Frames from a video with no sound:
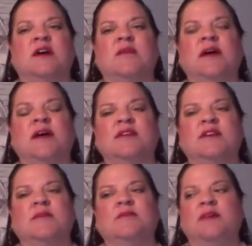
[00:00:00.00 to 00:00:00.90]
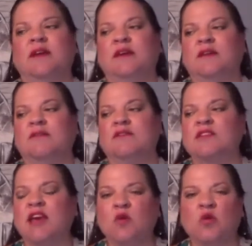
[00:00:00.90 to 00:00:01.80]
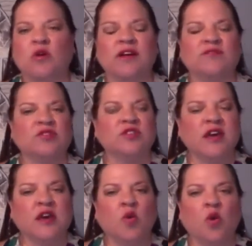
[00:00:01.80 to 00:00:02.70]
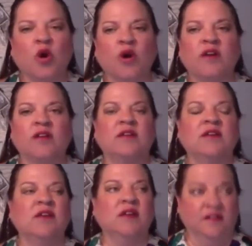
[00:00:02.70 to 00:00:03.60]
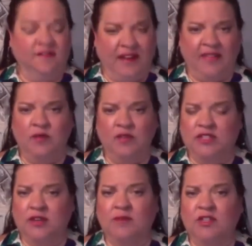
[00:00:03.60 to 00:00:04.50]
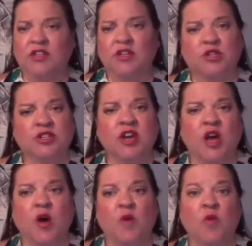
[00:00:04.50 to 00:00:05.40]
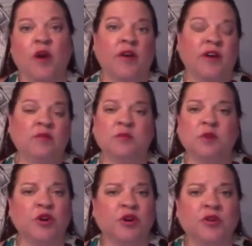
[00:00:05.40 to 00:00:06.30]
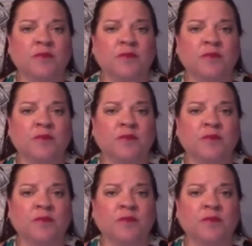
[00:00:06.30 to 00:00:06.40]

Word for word: ended up in psych ward after psych ward, and finally was dumped in a nursing home where he was murdered.